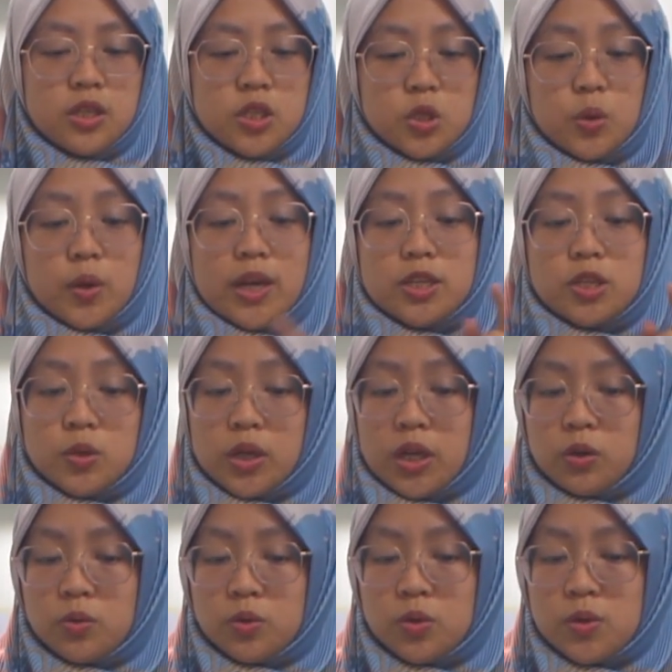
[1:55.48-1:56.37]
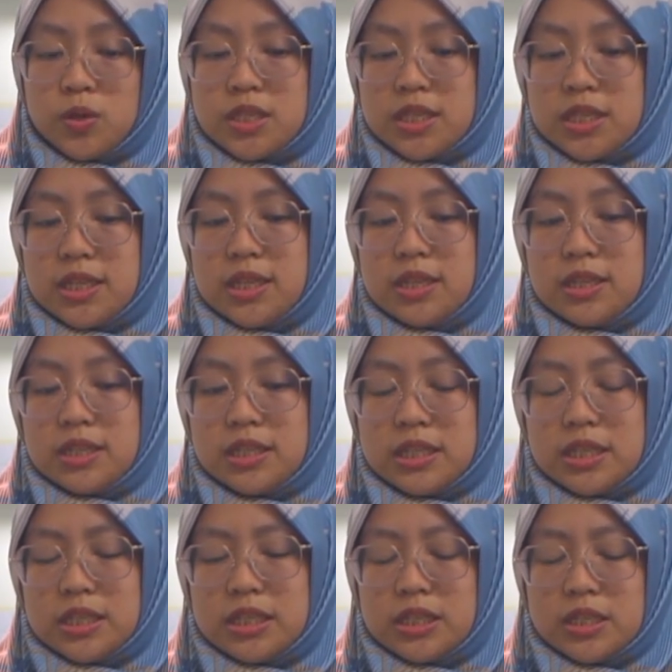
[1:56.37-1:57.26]
So as you can also see,
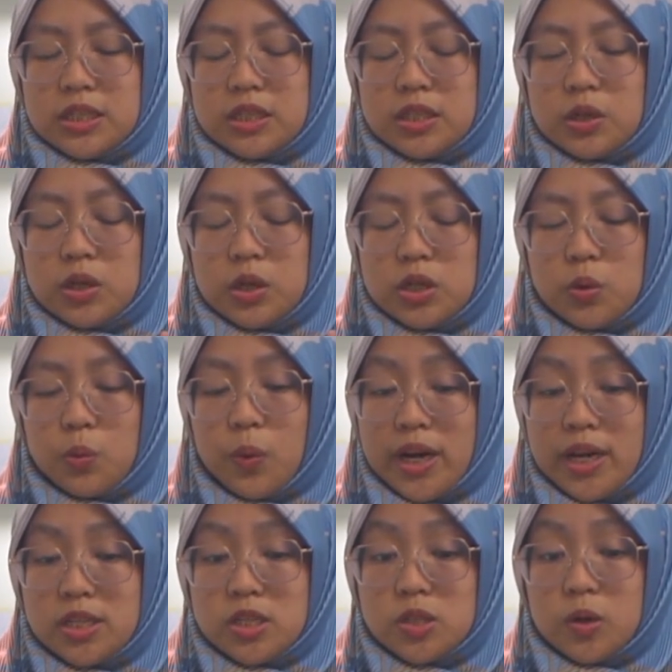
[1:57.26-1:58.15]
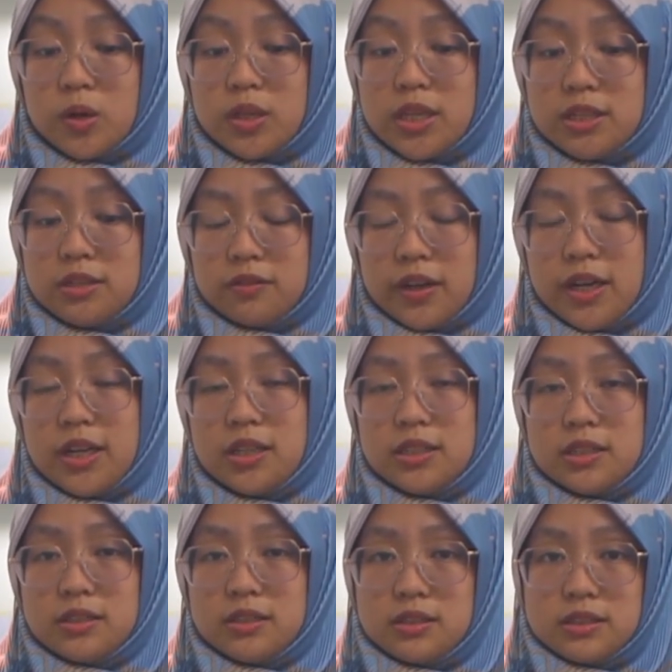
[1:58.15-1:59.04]
the white solid,
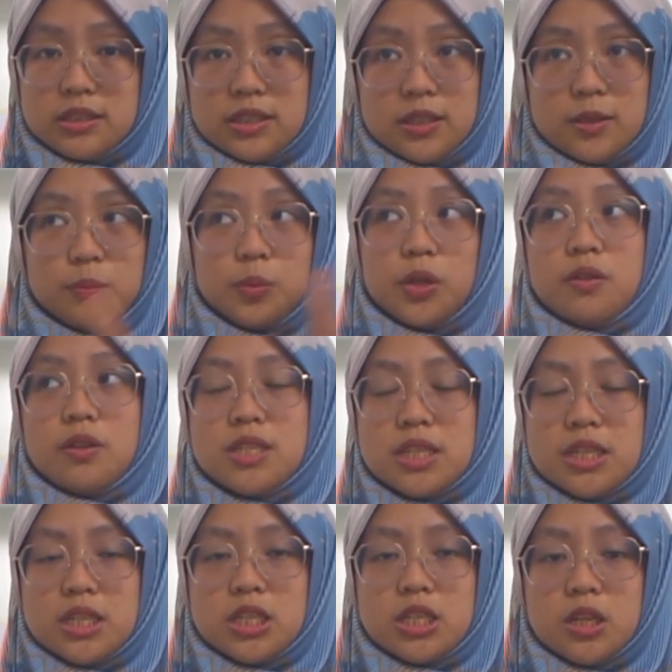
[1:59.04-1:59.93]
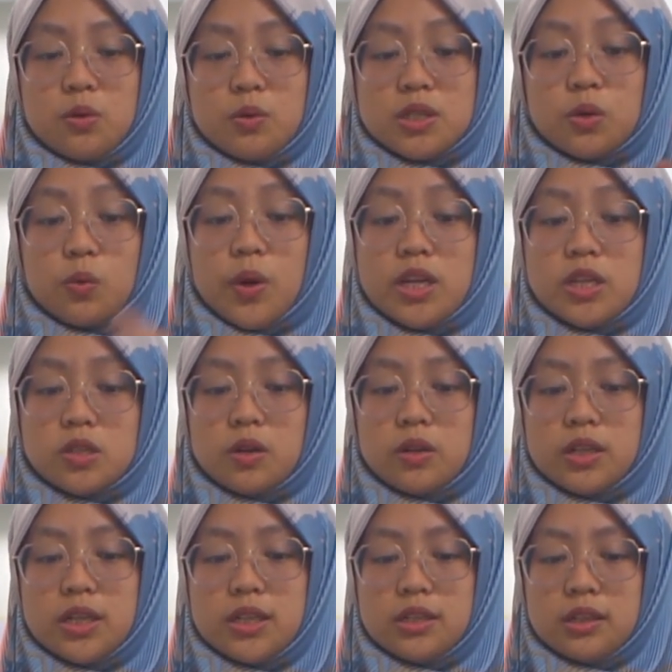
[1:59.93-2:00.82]
right? The appearance initially was a white
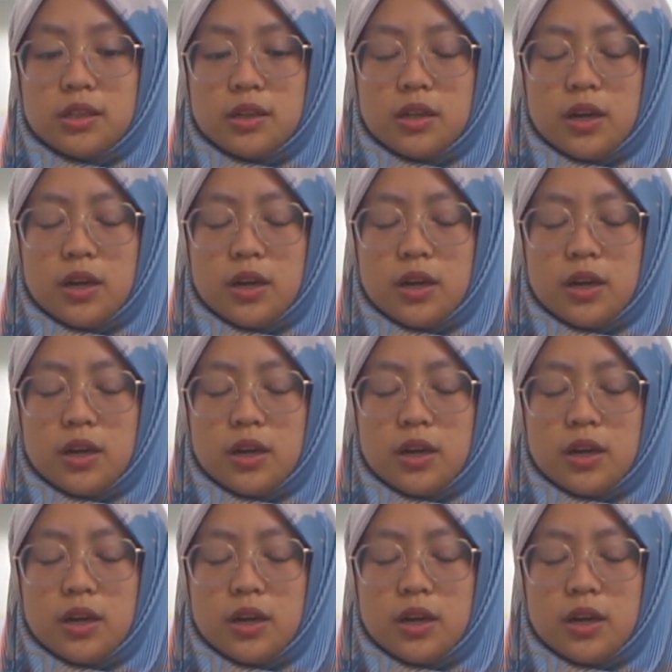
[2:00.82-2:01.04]
solid.